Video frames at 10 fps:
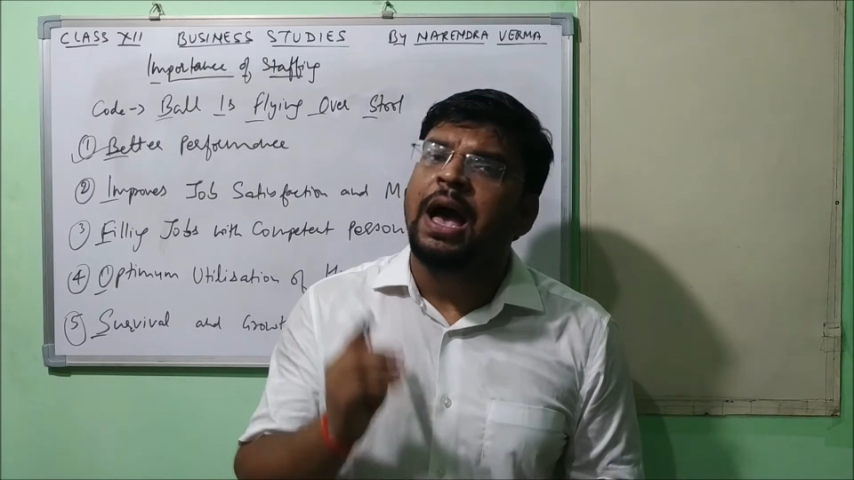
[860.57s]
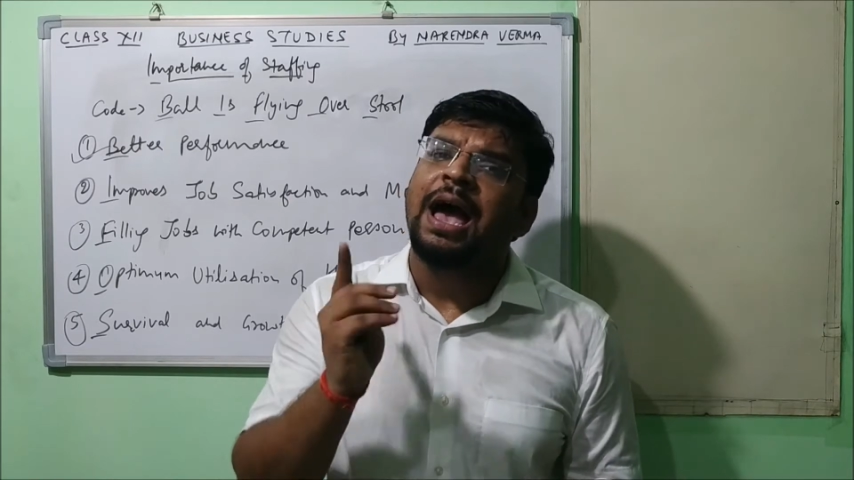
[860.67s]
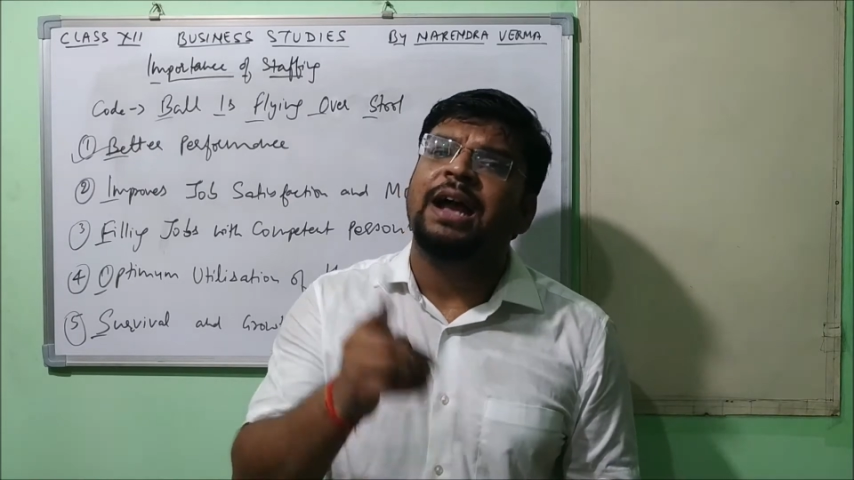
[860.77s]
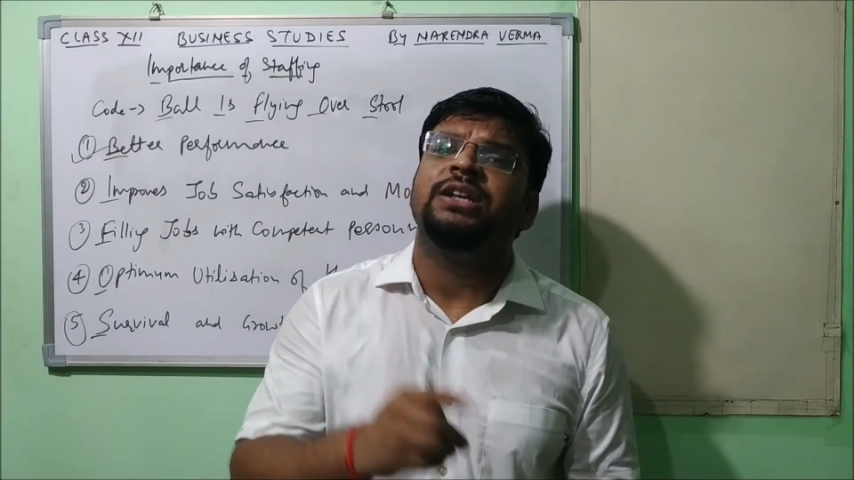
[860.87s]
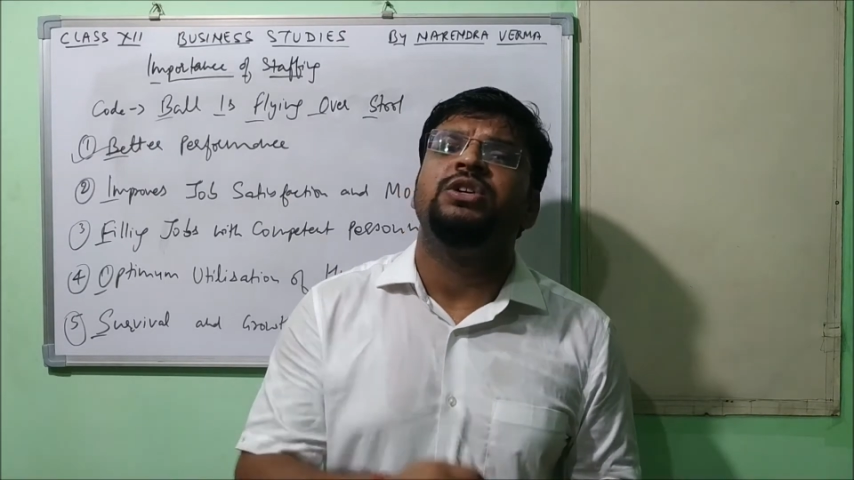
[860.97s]

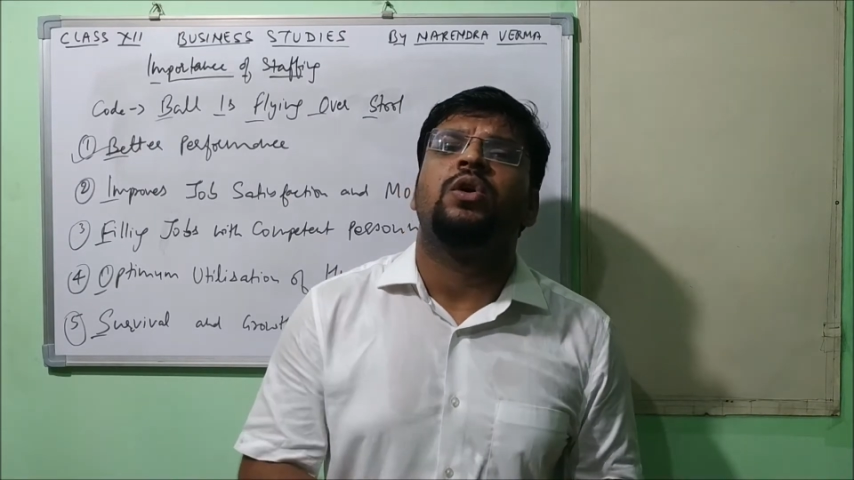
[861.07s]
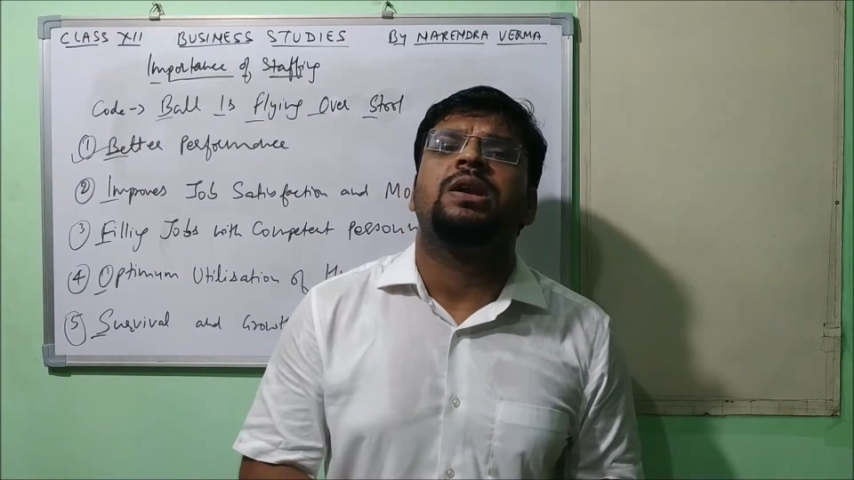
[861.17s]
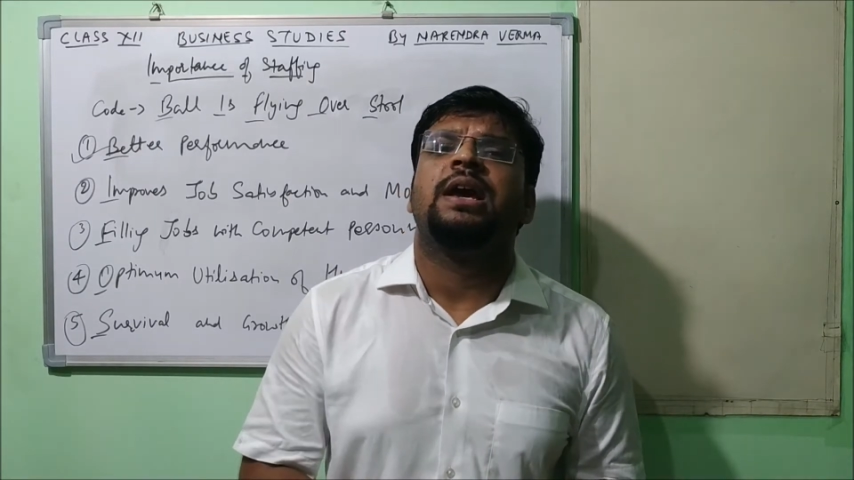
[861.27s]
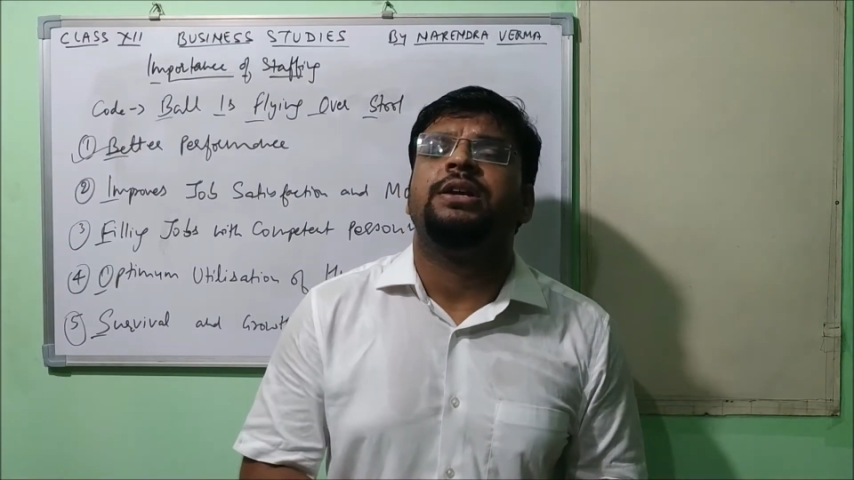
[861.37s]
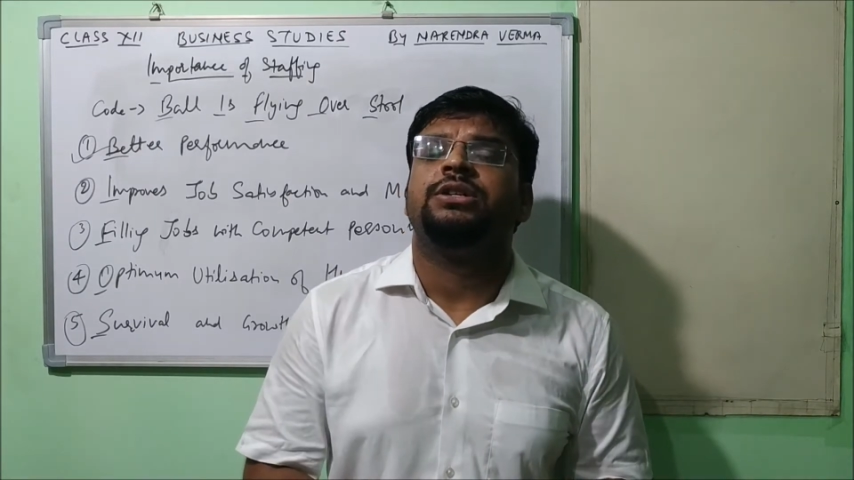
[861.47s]
and the
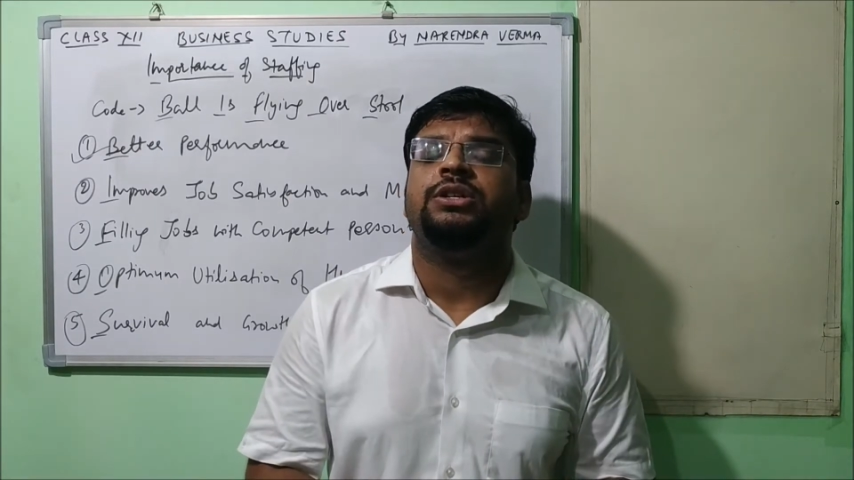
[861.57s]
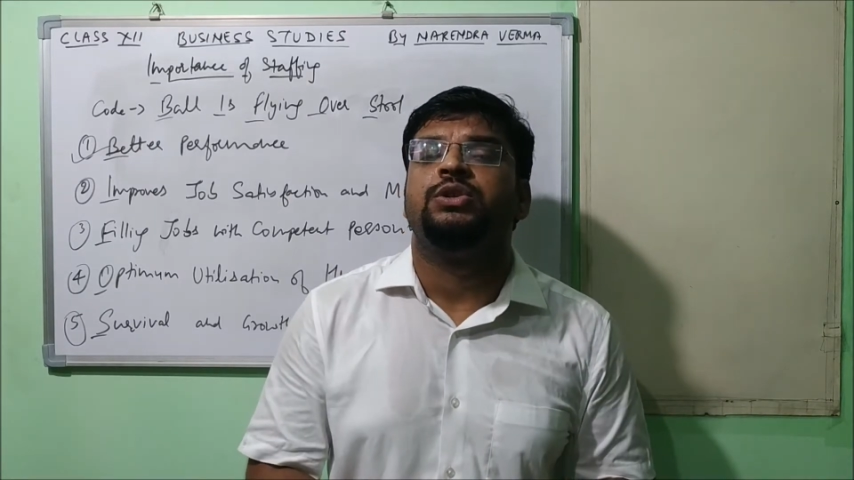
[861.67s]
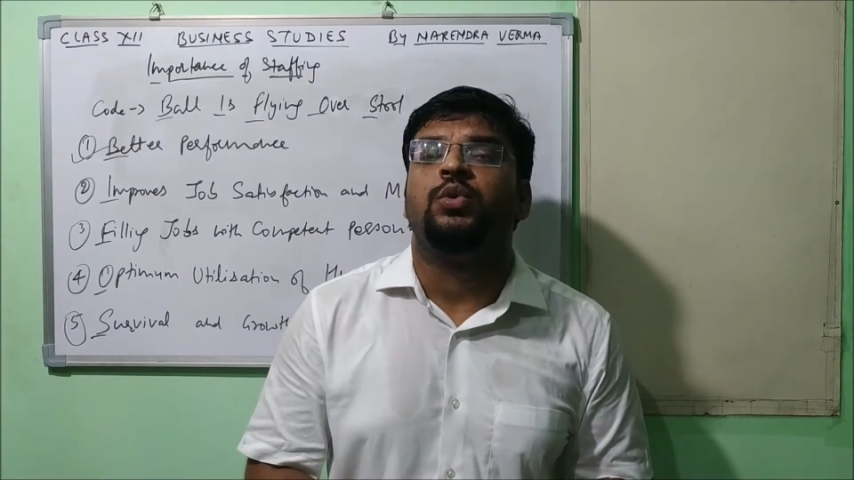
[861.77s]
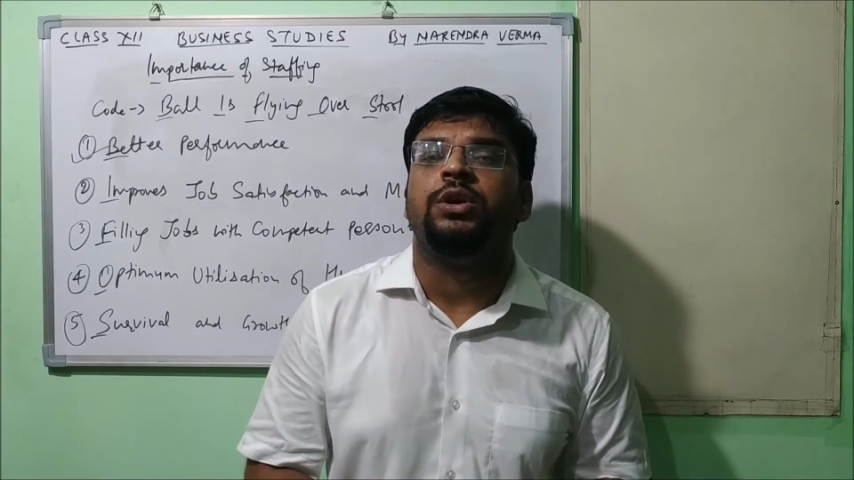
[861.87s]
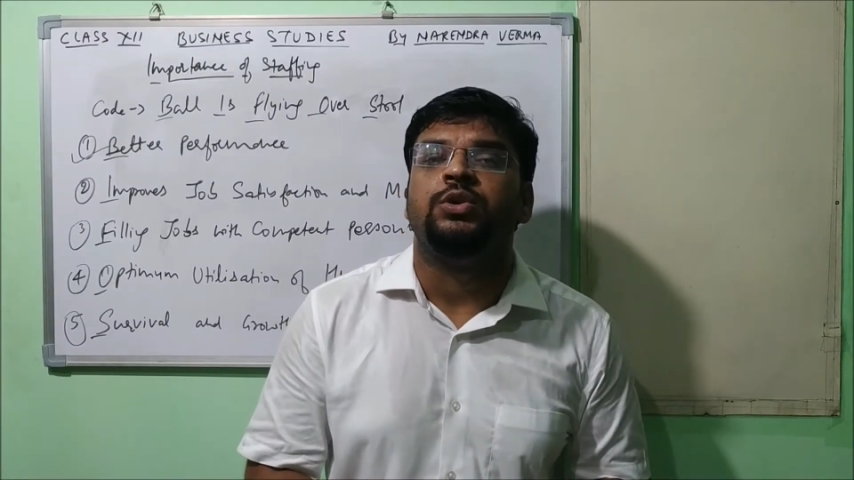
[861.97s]
organization is
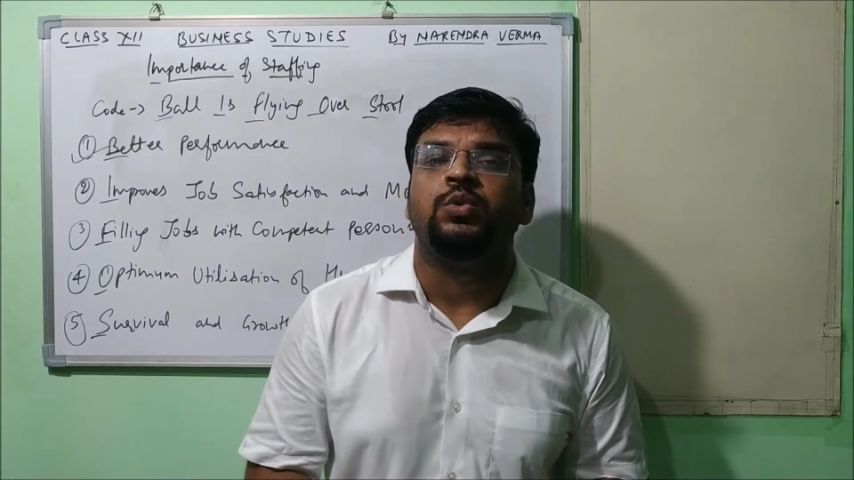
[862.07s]
going